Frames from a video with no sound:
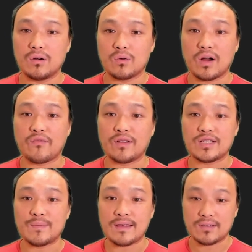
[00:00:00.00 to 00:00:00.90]

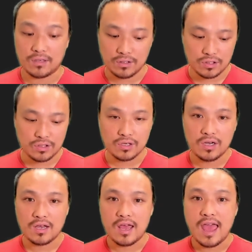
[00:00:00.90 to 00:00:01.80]
reference message
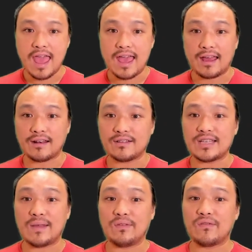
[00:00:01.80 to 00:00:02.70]
and
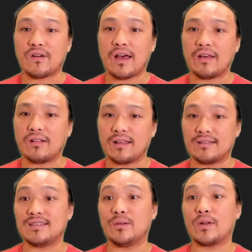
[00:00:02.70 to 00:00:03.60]
save the file
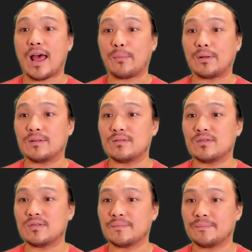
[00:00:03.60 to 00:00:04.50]
and see what happens.